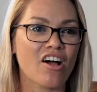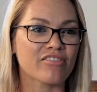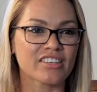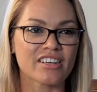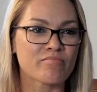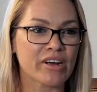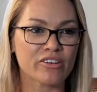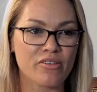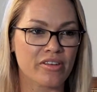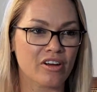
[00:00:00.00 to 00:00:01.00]
often in
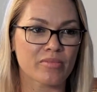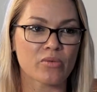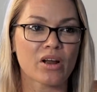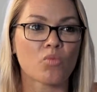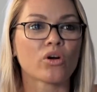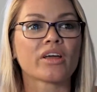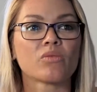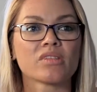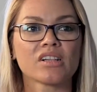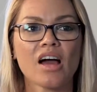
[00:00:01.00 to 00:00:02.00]
marital therapy when I'm working
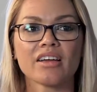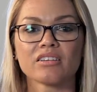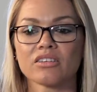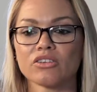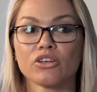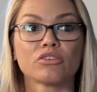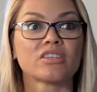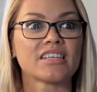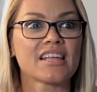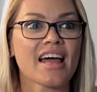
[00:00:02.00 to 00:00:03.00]
with clients. You know, you'll
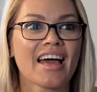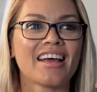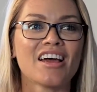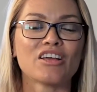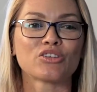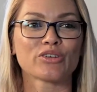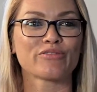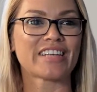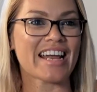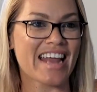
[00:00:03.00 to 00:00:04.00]
see that sort of
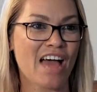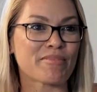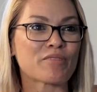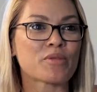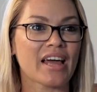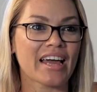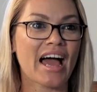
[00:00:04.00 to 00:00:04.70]
dynamic play